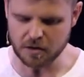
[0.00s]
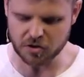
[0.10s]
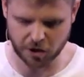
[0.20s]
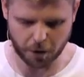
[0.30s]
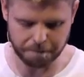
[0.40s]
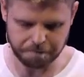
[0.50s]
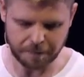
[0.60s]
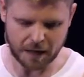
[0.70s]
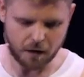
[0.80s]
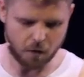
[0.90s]
So
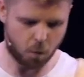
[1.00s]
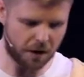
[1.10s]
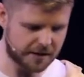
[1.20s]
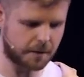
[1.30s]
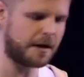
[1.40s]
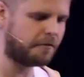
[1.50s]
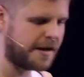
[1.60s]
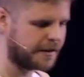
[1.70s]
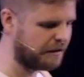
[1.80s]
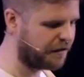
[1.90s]
what is the main
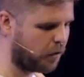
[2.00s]
reason for